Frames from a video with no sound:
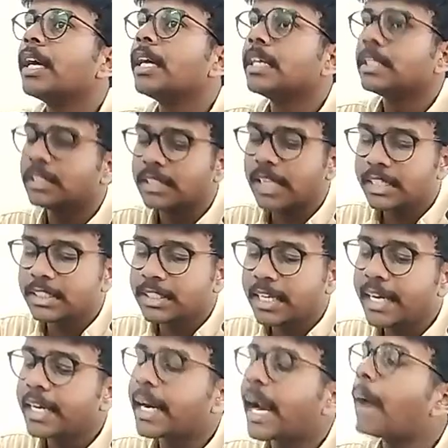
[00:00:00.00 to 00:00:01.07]

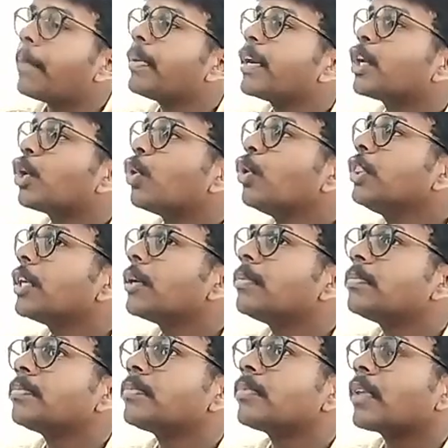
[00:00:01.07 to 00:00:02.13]
Sustained rapid growth,
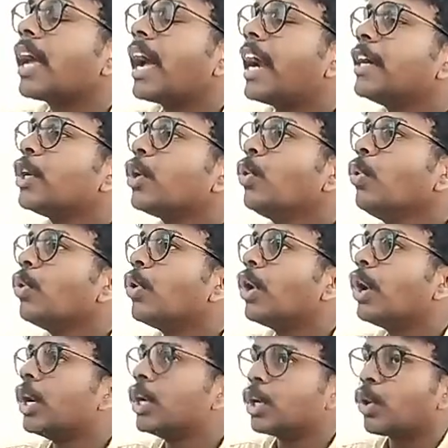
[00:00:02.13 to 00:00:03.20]
and you
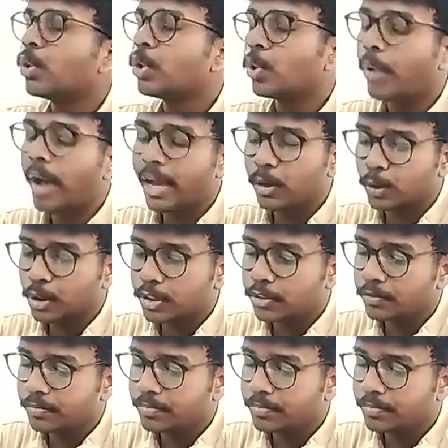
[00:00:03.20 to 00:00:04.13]
draw two arrows.